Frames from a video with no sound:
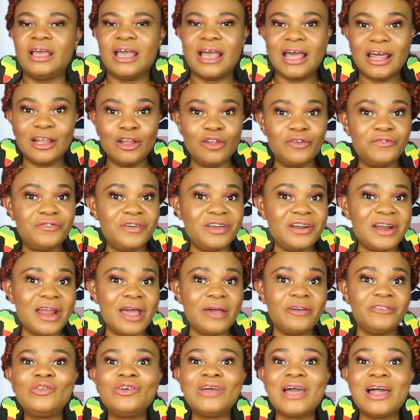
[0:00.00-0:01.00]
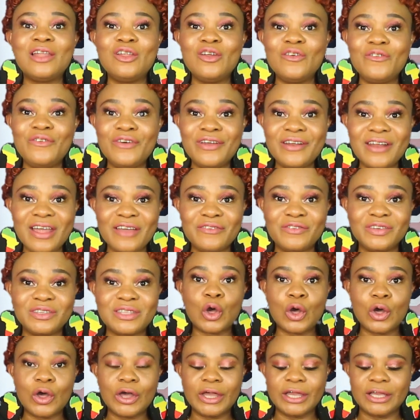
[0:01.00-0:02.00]
aloe vera
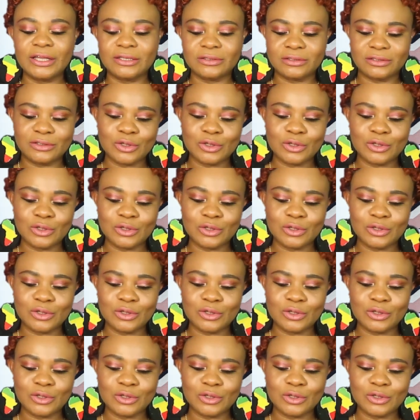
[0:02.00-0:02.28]
with oil.